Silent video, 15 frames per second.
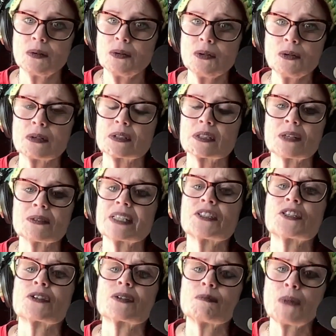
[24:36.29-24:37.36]
Whew, don't
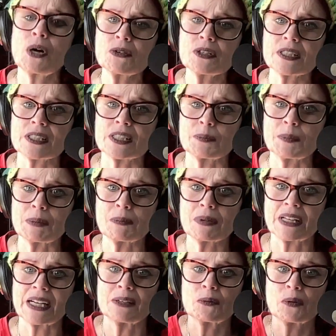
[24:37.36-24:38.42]
let your emotions be
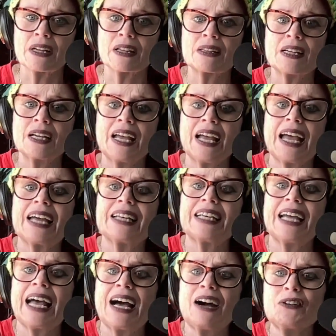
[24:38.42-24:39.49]
played with. And
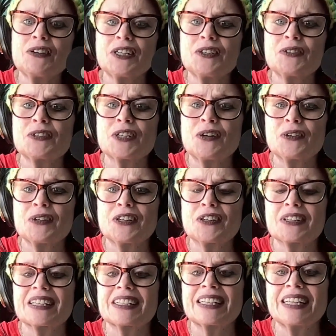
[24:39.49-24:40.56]
how do you know
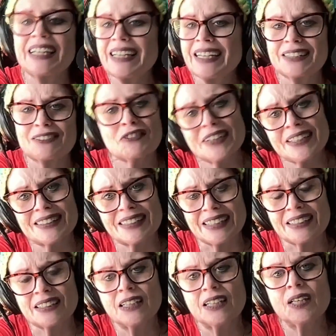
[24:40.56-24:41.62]
you're the king,
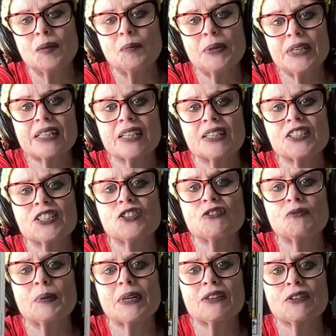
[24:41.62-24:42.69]
really? Because
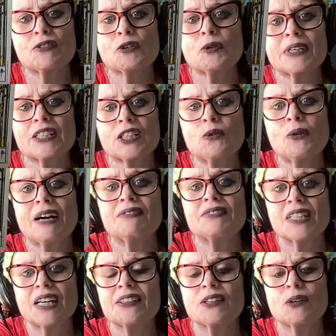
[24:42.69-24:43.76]
you've been through it. You have
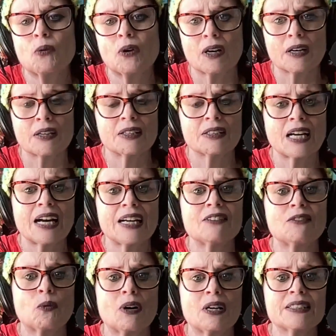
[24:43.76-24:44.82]
done the work. The Nine
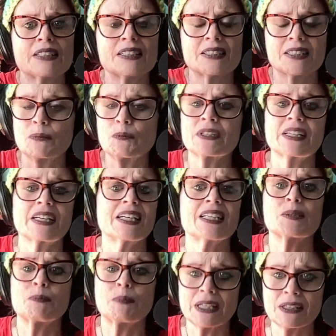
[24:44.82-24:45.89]
of Wands is someone that
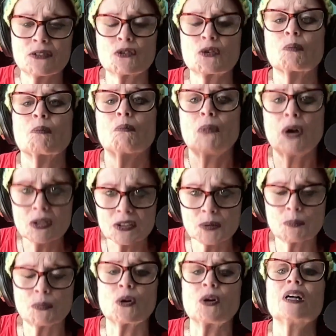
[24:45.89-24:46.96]
has been through
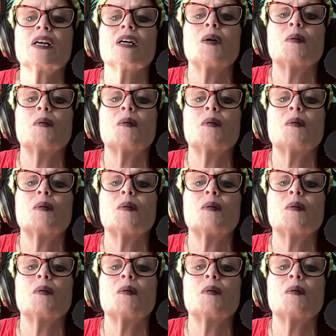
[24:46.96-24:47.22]
multiple